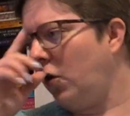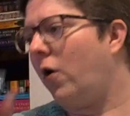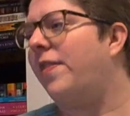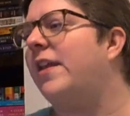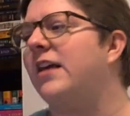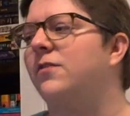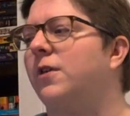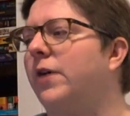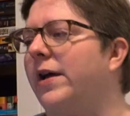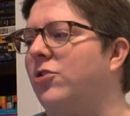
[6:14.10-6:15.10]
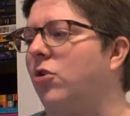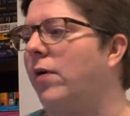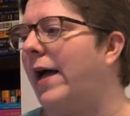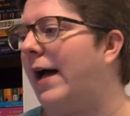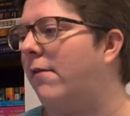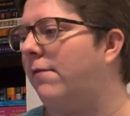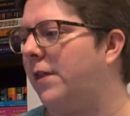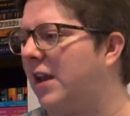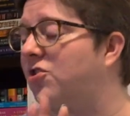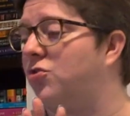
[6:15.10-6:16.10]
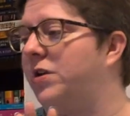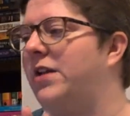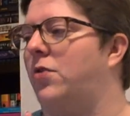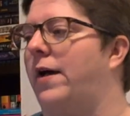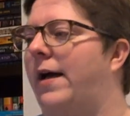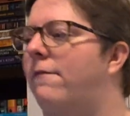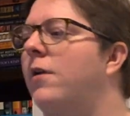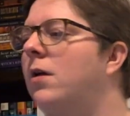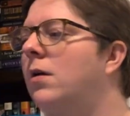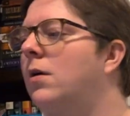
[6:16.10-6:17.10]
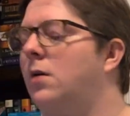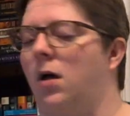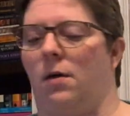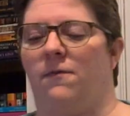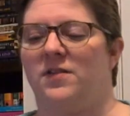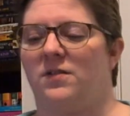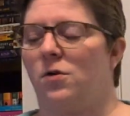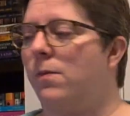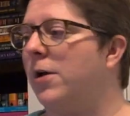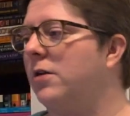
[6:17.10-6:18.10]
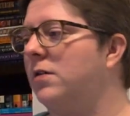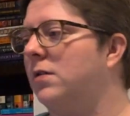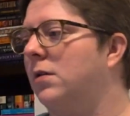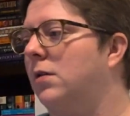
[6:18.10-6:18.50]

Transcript: Or the next few I don't have. The next 3 I don't have physical books.